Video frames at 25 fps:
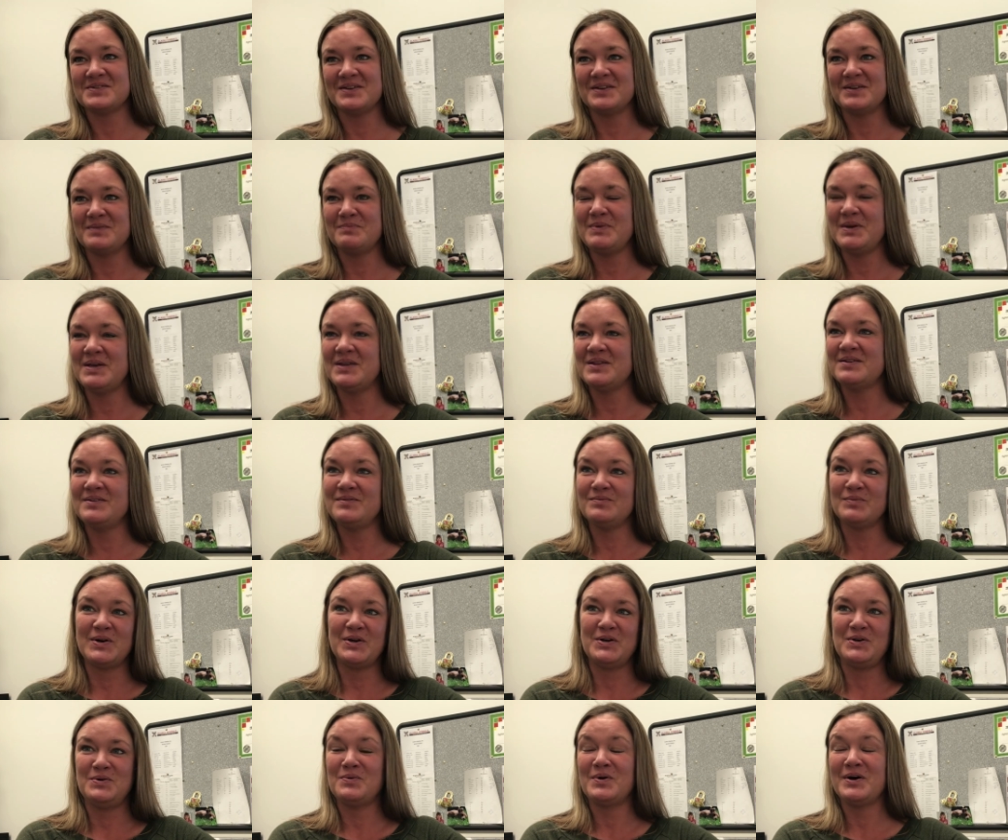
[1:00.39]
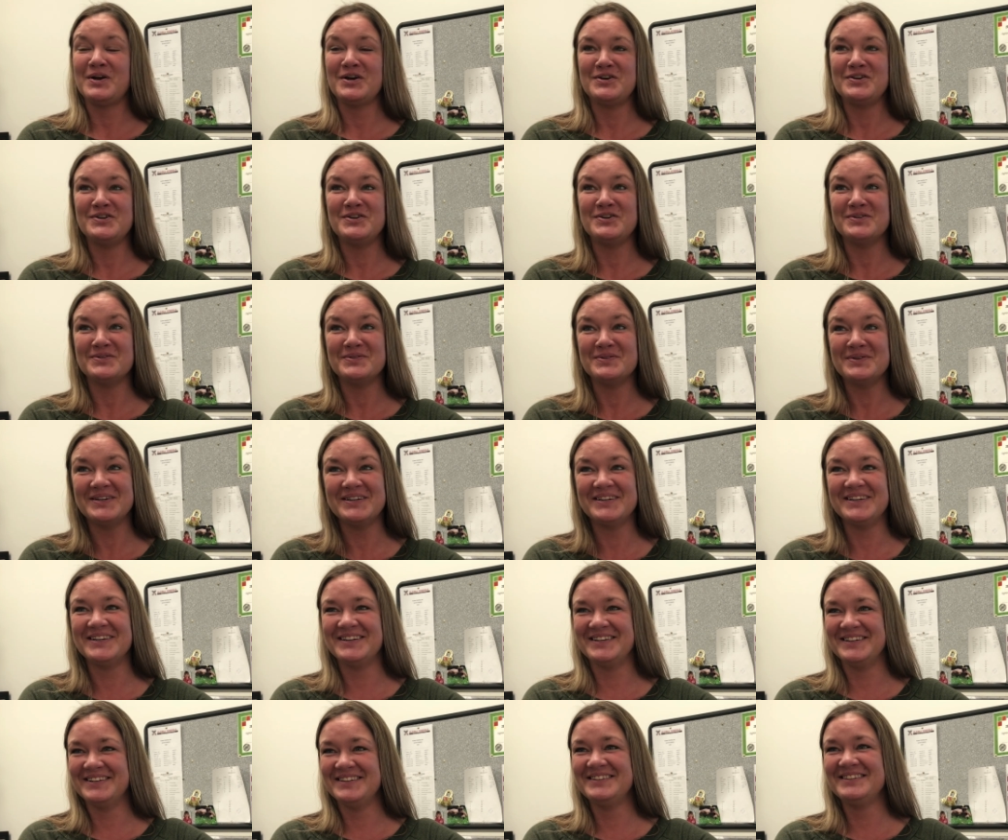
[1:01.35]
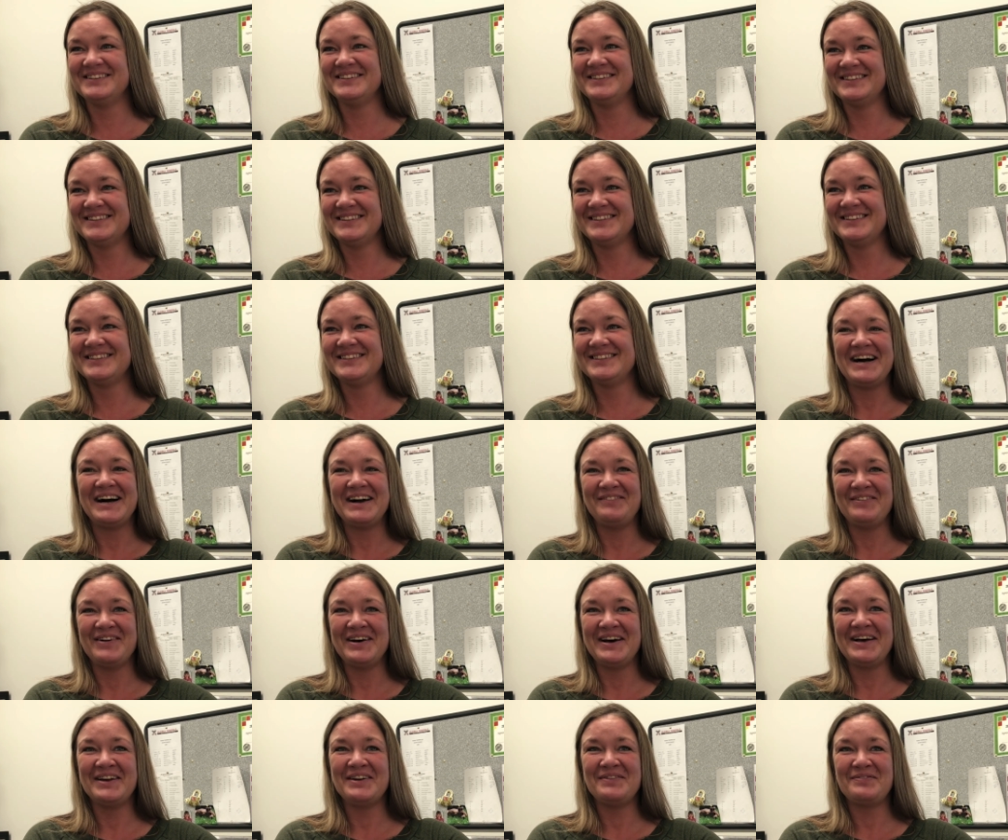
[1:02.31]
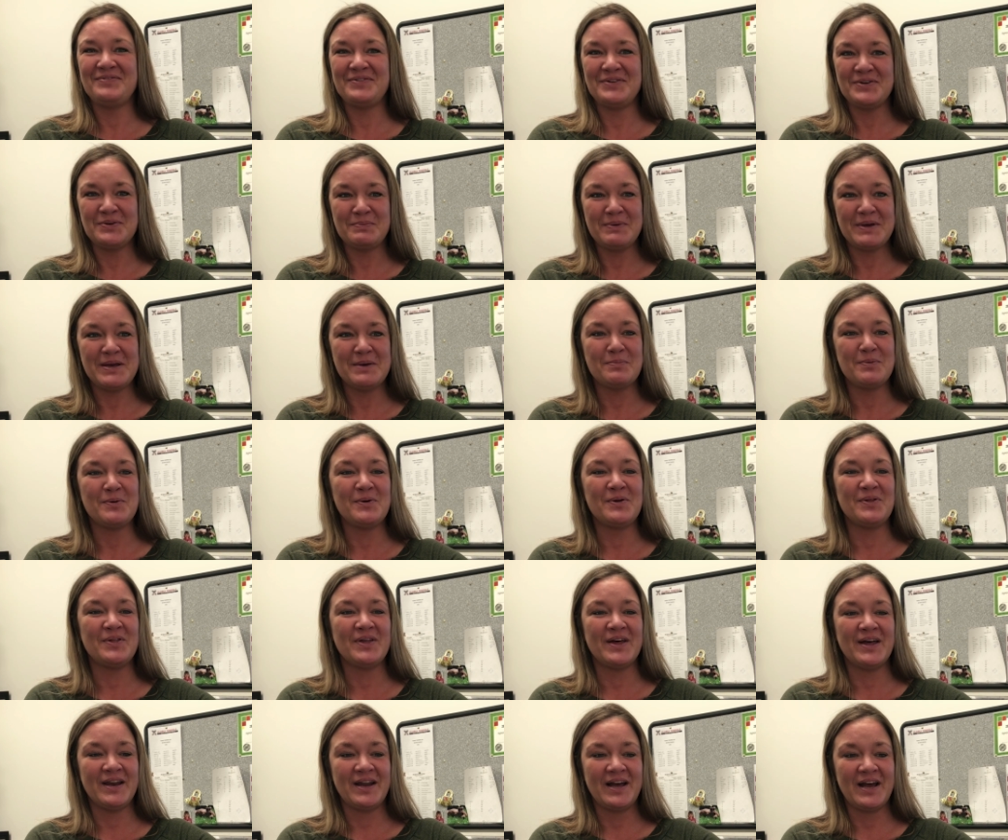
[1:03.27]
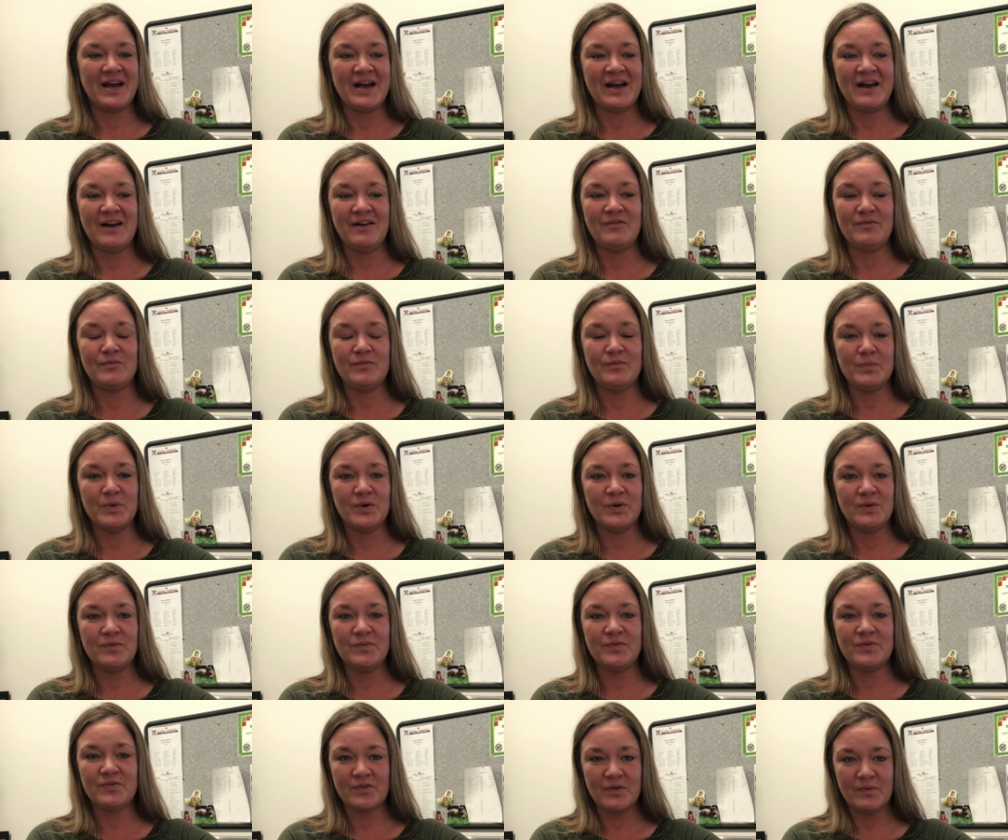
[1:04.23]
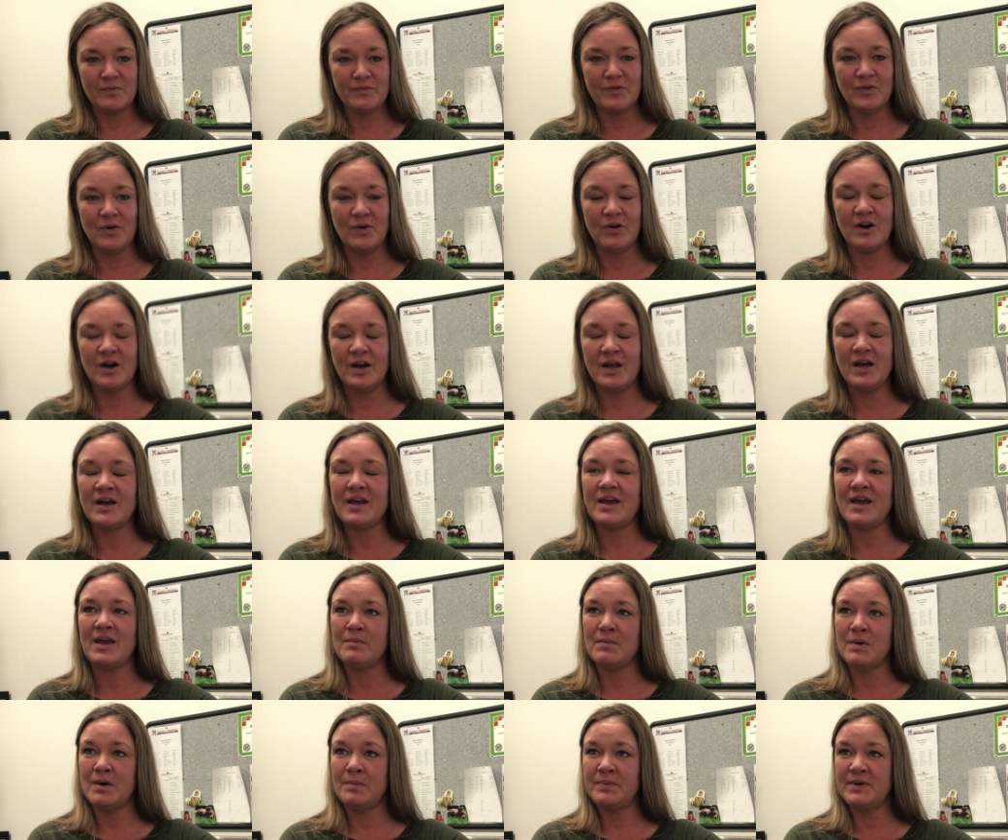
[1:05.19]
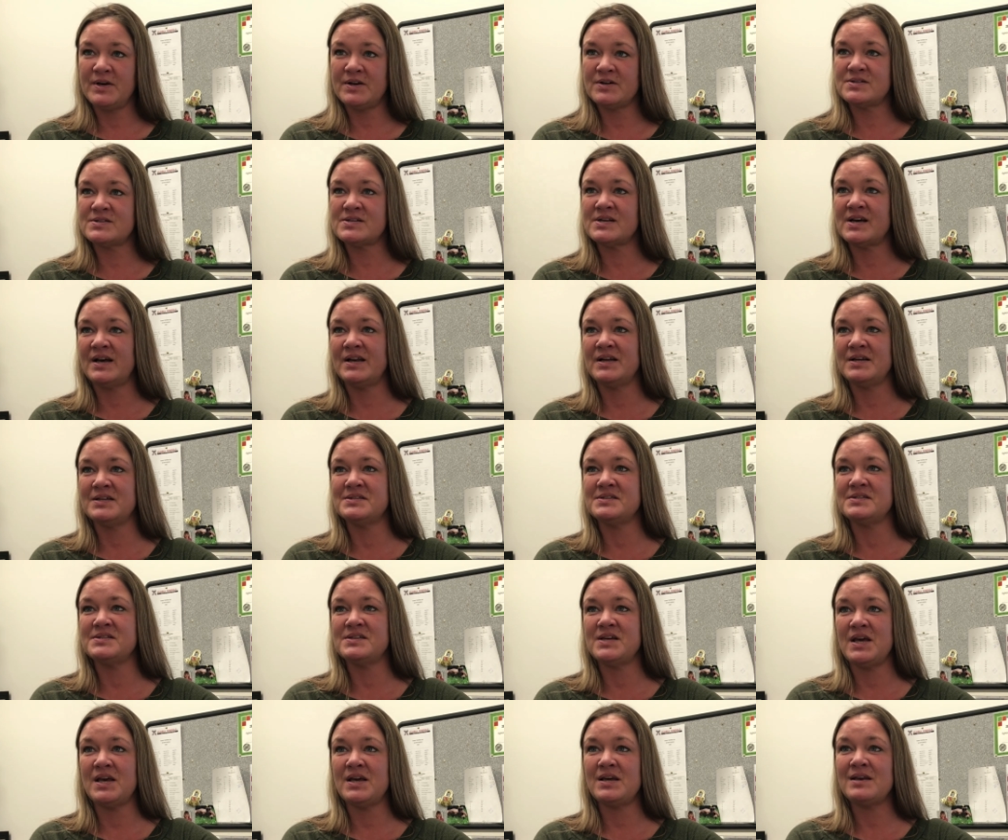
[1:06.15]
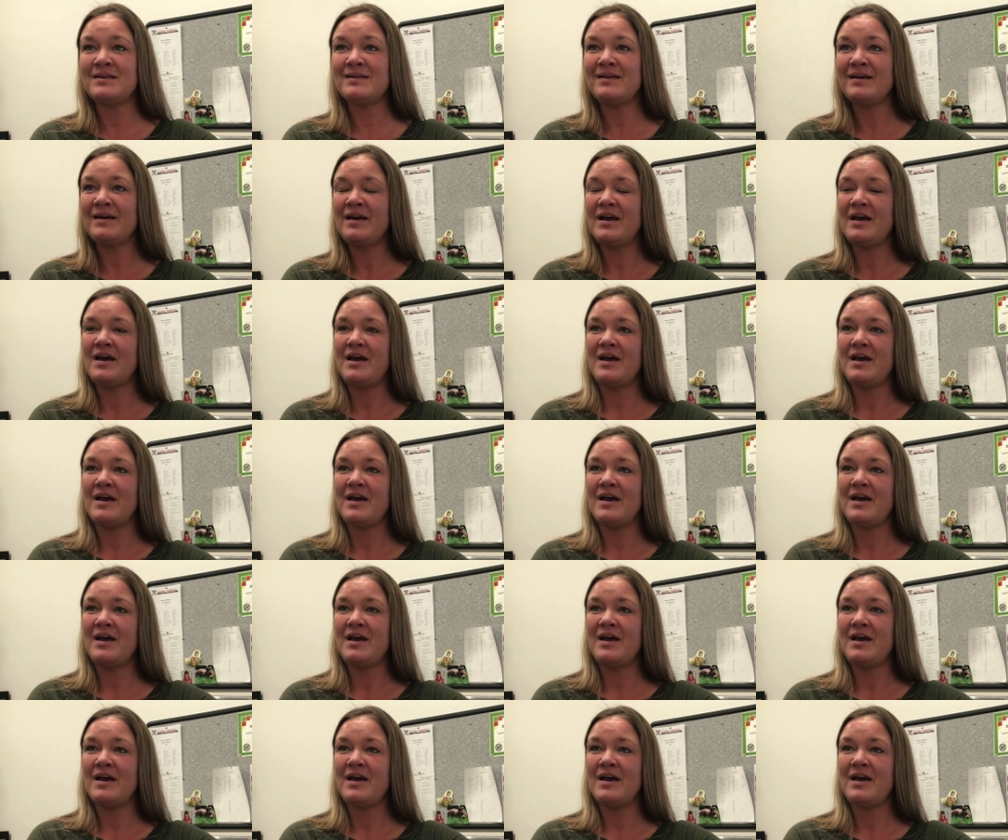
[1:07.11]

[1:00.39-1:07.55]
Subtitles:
going to be what you want to do. I've had a few people that have moved from Florida, came up here sight unseen,